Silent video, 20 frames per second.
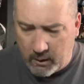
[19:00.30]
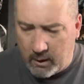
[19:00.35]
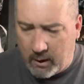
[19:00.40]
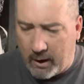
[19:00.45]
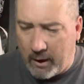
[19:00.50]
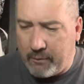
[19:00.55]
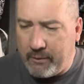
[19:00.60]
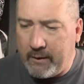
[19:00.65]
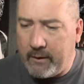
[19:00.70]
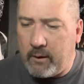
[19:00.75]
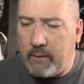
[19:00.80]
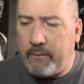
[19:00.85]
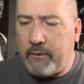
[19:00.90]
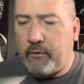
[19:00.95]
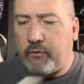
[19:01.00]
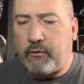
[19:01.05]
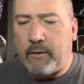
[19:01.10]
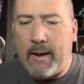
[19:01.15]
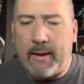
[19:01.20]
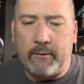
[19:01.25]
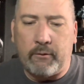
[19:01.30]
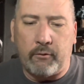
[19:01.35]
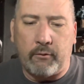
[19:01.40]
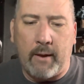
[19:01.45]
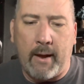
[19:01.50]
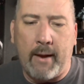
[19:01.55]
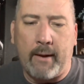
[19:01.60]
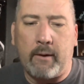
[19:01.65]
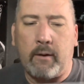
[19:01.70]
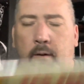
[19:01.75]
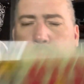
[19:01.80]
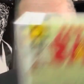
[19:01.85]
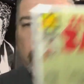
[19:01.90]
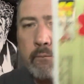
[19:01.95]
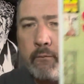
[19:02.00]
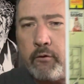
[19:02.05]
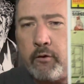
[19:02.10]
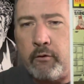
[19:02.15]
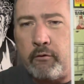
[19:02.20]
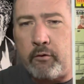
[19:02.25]
I think on the sad sack,
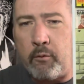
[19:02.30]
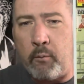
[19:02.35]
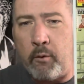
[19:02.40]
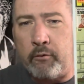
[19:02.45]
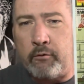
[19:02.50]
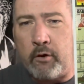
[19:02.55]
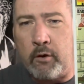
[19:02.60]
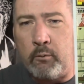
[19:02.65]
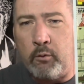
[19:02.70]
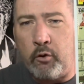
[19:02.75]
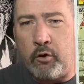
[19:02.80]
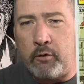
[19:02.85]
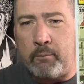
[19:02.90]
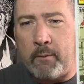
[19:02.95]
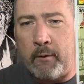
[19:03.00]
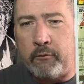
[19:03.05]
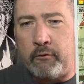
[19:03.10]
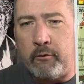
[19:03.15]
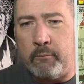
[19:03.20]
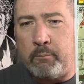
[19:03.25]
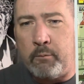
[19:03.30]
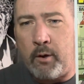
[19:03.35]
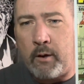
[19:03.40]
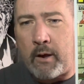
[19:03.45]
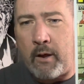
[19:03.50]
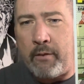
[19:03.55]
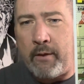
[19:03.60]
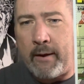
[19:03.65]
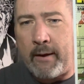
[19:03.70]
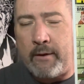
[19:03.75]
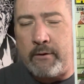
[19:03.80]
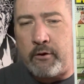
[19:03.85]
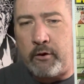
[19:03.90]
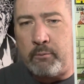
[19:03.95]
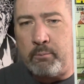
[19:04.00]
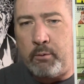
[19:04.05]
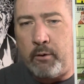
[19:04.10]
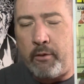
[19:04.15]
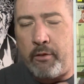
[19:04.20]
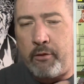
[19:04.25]
since it wasn't a real expensive book, I think I
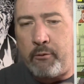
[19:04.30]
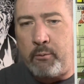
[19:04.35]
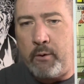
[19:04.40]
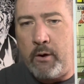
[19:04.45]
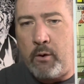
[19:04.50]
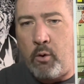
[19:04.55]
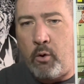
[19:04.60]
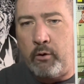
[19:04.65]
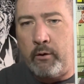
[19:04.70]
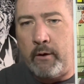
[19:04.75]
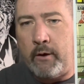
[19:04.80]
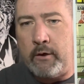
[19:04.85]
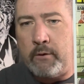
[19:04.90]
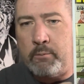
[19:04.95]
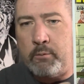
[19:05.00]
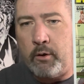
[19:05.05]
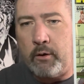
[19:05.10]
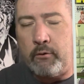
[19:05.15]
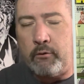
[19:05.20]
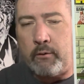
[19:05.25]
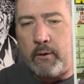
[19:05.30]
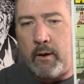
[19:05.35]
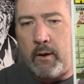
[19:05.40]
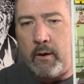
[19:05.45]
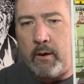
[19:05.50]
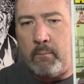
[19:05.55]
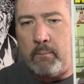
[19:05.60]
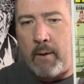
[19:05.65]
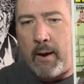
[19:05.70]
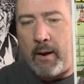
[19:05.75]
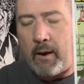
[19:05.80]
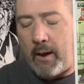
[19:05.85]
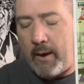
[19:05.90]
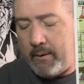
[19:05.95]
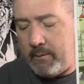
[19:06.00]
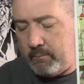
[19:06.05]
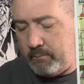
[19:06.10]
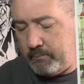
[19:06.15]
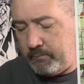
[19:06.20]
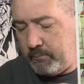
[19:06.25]
just put three Golden Age books and a
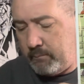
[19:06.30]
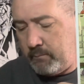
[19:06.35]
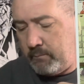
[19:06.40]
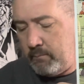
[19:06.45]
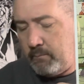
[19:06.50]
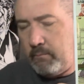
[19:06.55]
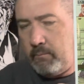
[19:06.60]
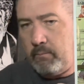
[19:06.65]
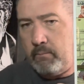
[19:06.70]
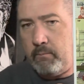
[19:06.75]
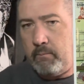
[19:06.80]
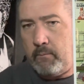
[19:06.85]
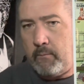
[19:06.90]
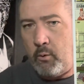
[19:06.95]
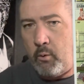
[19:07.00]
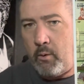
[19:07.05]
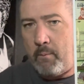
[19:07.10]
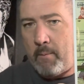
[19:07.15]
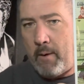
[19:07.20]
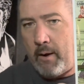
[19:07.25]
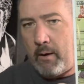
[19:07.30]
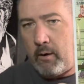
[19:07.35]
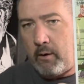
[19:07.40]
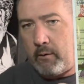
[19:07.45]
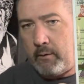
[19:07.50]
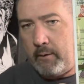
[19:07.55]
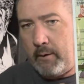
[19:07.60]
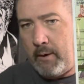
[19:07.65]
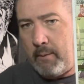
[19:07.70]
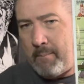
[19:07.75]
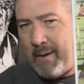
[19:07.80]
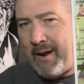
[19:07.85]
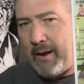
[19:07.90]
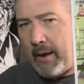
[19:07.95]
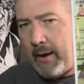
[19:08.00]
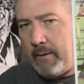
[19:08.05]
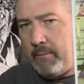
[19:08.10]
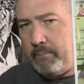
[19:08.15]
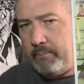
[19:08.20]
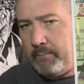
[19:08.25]
Mylite. Or Mylar. Yeah,
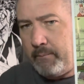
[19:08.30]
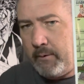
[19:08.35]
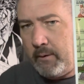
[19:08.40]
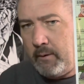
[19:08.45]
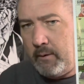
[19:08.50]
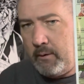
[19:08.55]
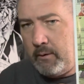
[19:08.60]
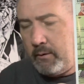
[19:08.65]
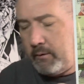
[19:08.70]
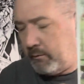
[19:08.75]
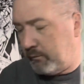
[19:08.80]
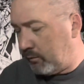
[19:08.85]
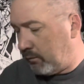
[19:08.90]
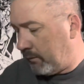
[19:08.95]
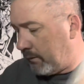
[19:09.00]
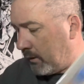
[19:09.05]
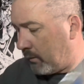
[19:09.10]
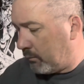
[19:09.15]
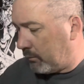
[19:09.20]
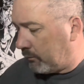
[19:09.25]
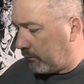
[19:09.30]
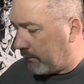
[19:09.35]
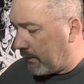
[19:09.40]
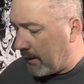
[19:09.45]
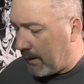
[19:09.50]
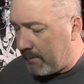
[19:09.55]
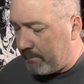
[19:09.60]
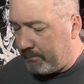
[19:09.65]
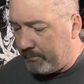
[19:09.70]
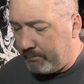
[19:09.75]
Mylite. So there was that.